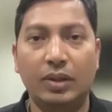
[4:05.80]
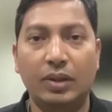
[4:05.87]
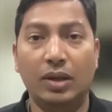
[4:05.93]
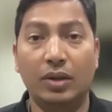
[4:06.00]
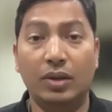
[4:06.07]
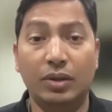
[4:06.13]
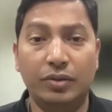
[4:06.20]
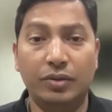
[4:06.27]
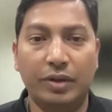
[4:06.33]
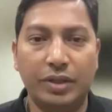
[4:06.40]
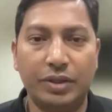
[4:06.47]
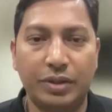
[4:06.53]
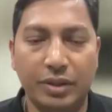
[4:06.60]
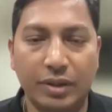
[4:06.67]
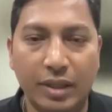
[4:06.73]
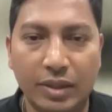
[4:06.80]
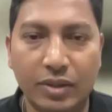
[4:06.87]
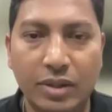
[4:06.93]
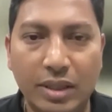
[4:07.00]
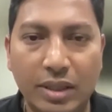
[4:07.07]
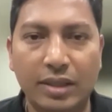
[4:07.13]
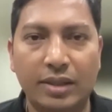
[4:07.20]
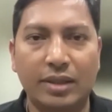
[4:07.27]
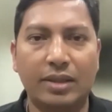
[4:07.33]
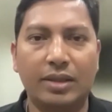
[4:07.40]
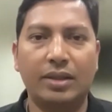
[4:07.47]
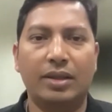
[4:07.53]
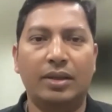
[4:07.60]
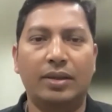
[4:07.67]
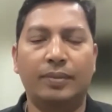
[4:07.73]
Good question. Actually,
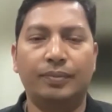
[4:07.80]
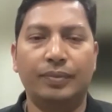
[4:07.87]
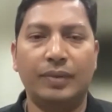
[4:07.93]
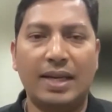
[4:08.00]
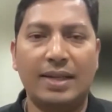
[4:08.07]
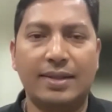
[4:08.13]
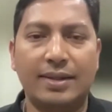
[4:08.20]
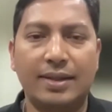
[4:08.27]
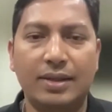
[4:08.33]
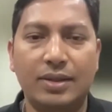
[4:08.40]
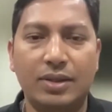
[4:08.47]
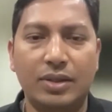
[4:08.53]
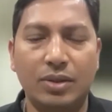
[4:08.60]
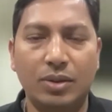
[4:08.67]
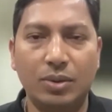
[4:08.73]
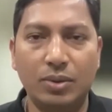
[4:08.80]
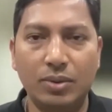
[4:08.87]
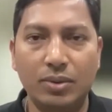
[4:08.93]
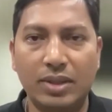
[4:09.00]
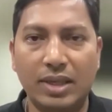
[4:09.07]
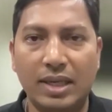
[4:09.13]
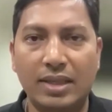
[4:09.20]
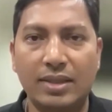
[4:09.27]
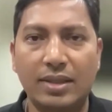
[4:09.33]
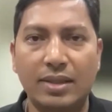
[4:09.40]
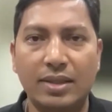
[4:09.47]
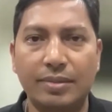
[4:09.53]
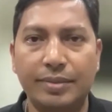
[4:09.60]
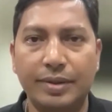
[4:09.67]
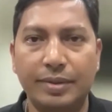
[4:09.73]
there are, as such, no signs and
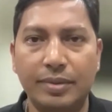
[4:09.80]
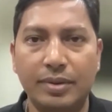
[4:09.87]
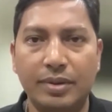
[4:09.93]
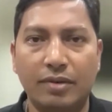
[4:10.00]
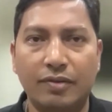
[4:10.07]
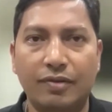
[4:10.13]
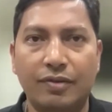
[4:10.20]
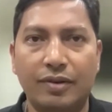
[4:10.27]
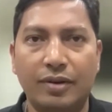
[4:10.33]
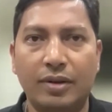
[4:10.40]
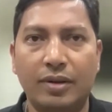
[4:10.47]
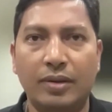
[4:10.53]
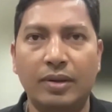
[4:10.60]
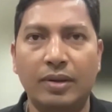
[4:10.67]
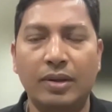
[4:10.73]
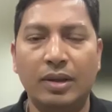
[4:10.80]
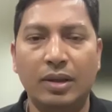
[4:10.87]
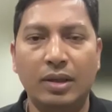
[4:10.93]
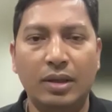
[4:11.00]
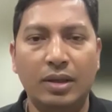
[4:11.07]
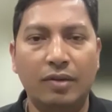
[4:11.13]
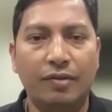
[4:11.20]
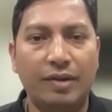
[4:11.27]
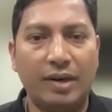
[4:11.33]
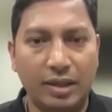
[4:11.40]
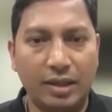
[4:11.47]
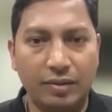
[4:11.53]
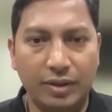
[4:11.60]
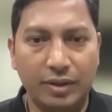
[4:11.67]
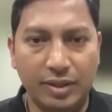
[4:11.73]
symptoms of fatty
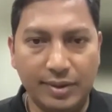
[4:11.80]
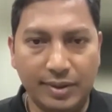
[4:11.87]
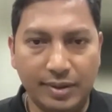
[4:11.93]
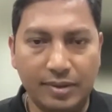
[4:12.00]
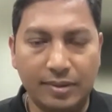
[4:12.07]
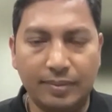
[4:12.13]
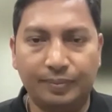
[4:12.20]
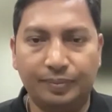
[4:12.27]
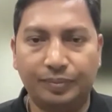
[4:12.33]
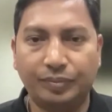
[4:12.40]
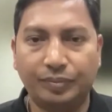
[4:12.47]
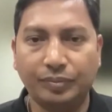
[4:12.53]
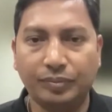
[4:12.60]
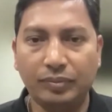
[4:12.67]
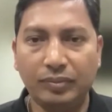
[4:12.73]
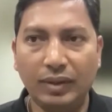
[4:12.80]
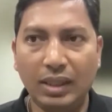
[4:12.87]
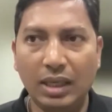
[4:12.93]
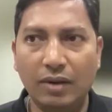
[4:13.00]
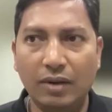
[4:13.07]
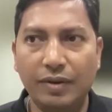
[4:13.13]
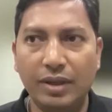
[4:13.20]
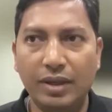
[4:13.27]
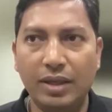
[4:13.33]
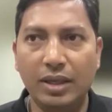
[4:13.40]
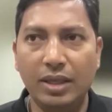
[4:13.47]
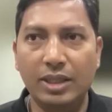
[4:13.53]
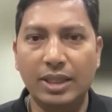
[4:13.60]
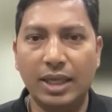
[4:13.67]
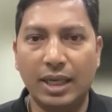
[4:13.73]
liver disease.
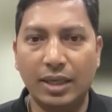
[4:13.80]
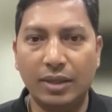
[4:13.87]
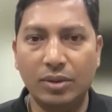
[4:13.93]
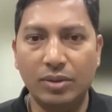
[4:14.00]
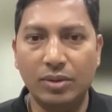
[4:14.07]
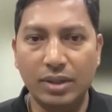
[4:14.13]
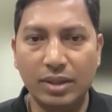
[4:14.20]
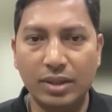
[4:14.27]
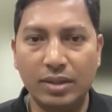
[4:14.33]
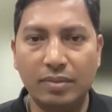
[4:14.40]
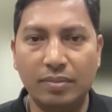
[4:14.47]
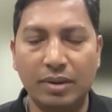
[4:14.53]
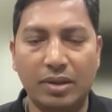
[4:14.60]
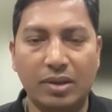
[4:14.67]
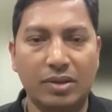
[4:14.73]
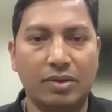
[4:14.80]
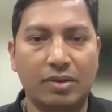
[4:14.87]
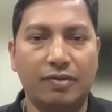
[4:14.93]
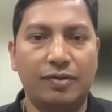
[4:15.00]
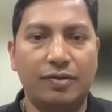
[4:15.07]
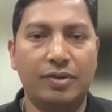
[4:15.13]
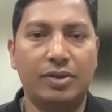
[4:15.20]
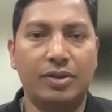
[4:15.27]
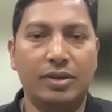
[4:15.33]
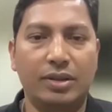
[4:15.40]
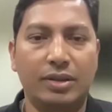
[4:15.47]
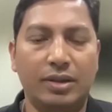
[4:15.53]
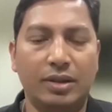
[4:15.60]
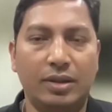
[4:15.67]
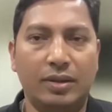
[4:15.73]
We diagnose it because of
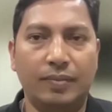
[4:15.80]
certain,